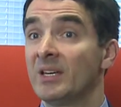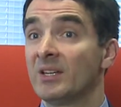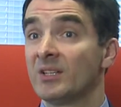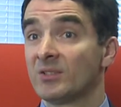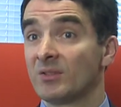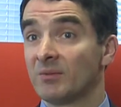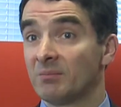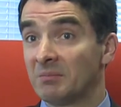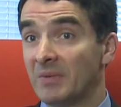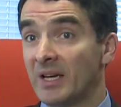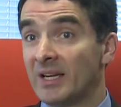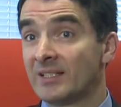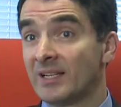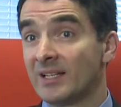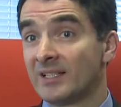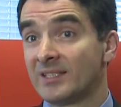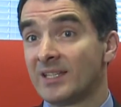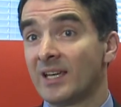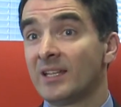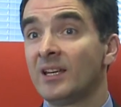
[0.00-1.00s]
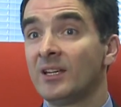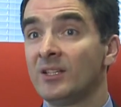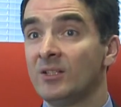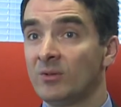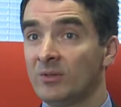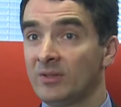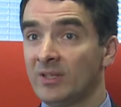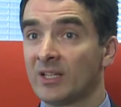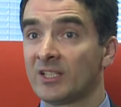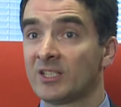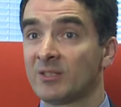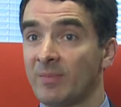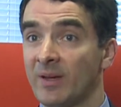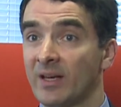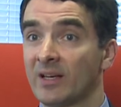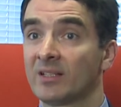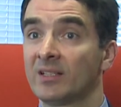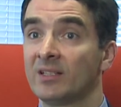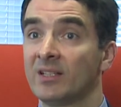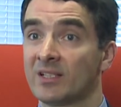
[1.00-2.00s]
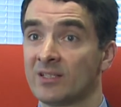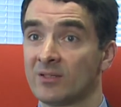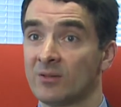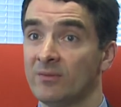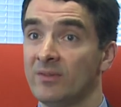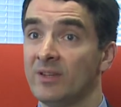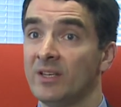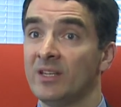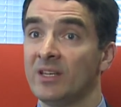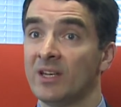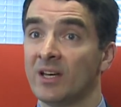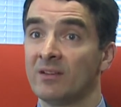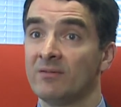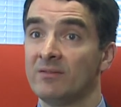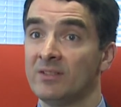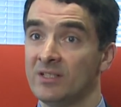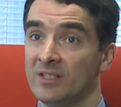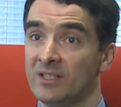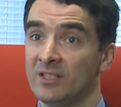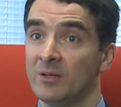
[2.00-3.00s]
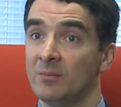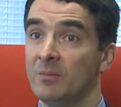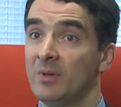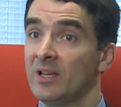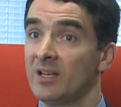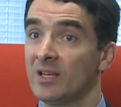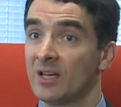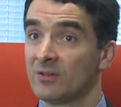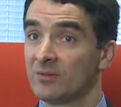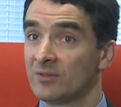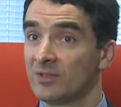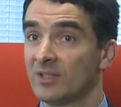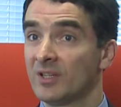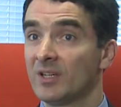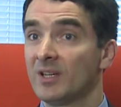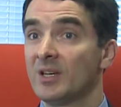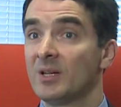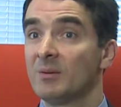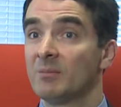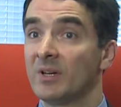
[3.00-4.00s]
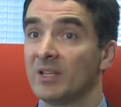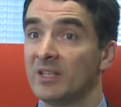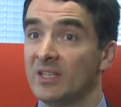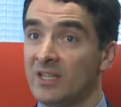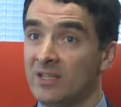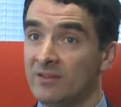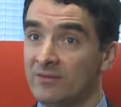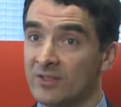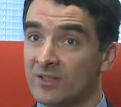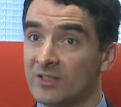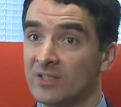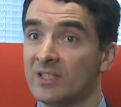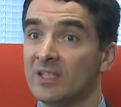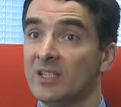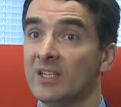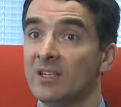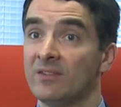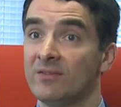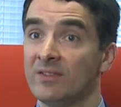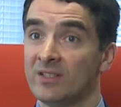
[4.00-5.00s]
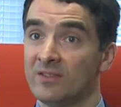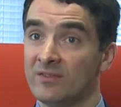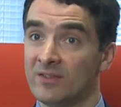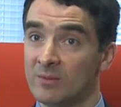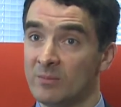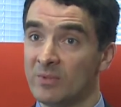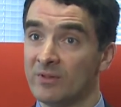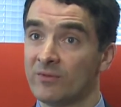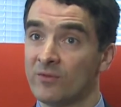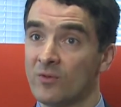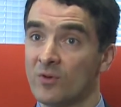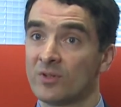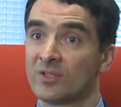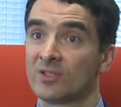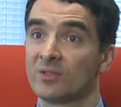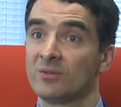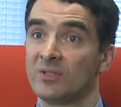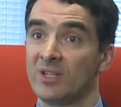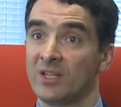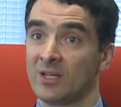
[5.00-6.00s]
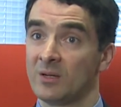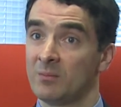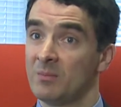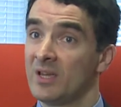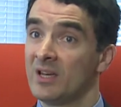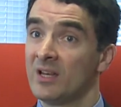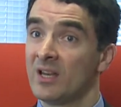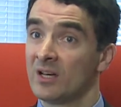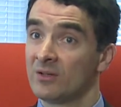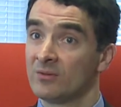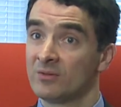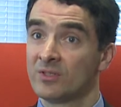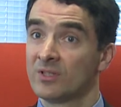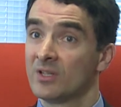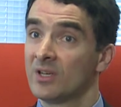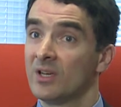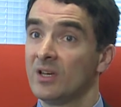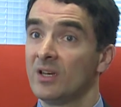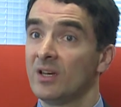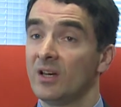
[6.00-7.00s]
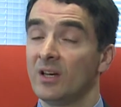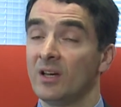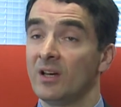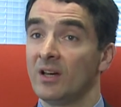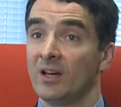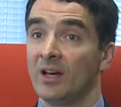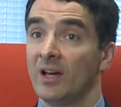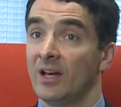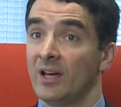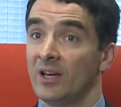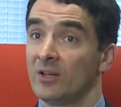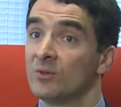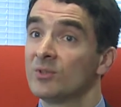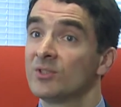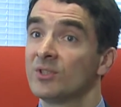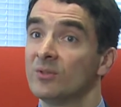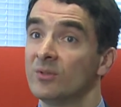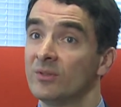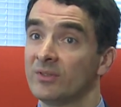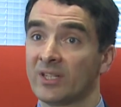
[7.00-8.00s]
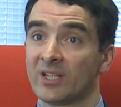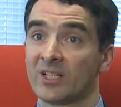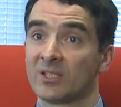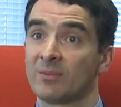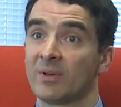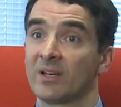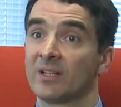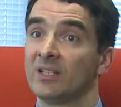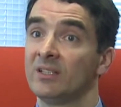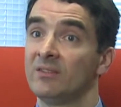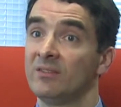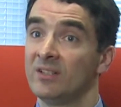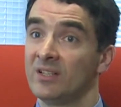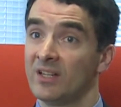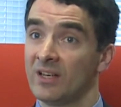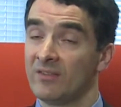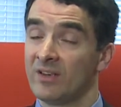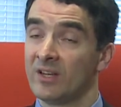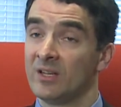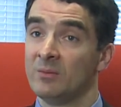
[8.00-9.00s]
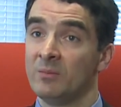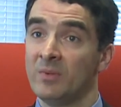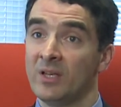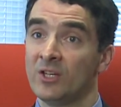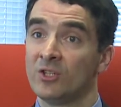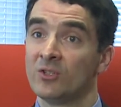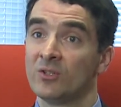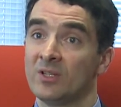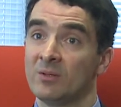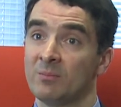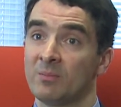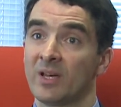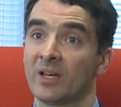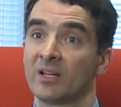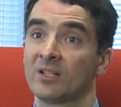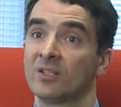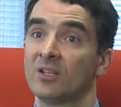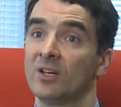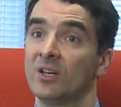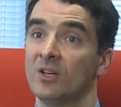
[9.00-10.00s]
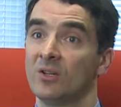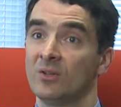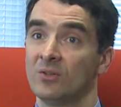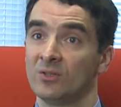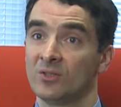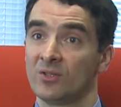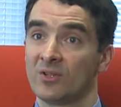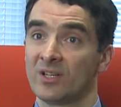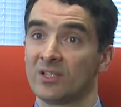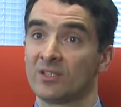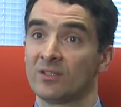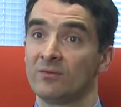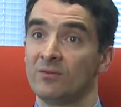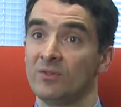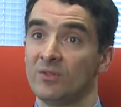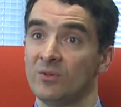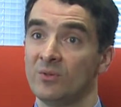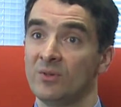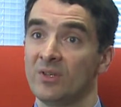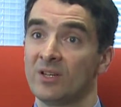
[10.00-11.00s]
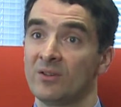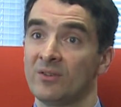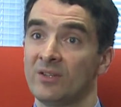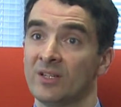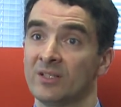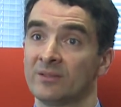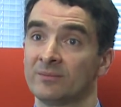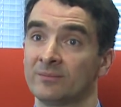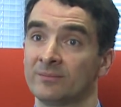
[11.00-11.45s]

So, as I said, I don't expect that Slovenia will need a bailout, but even if it will be forced to take a bailout, I also don't expect it will have any major impact on the rest of the euro area.